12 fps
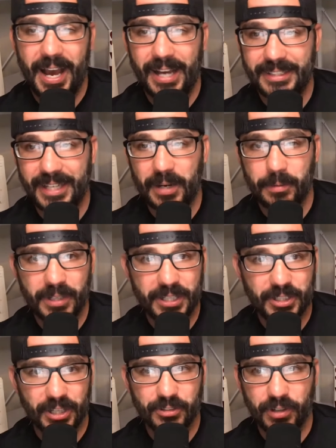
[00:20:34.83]
Did I
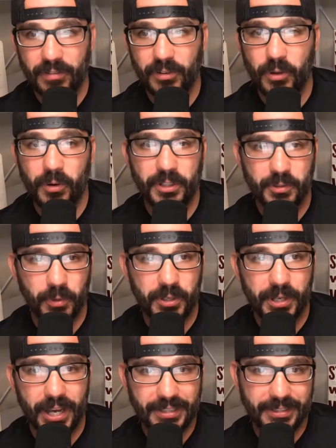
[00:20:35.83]
reach on Trevor Lawrence? What do
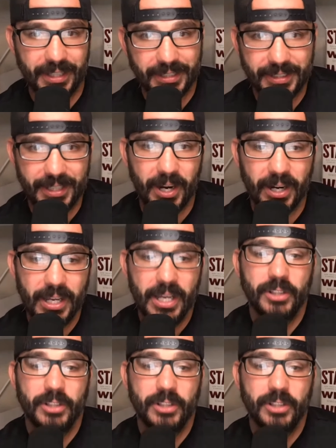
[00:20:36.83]
you guys think there?